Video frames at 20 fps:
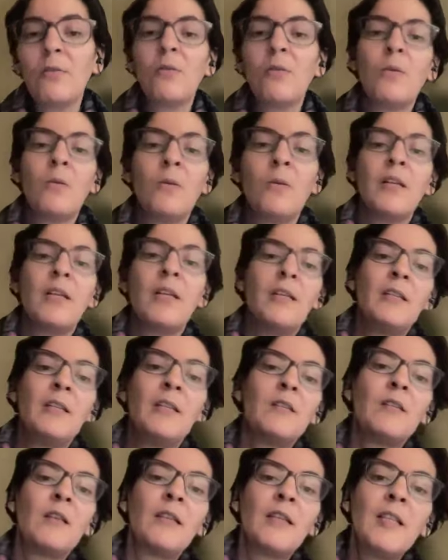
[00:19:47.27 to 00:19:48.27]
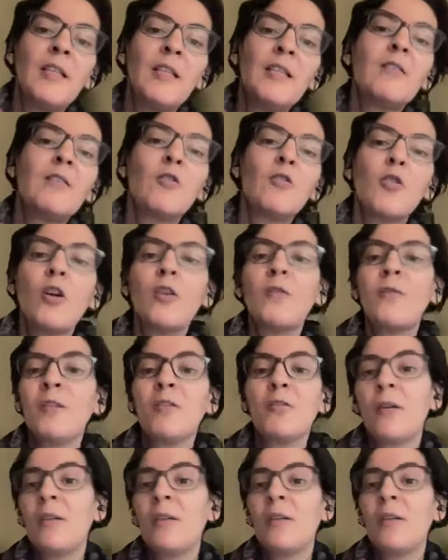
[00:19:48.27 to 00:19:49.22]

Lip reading: or it is at least serving to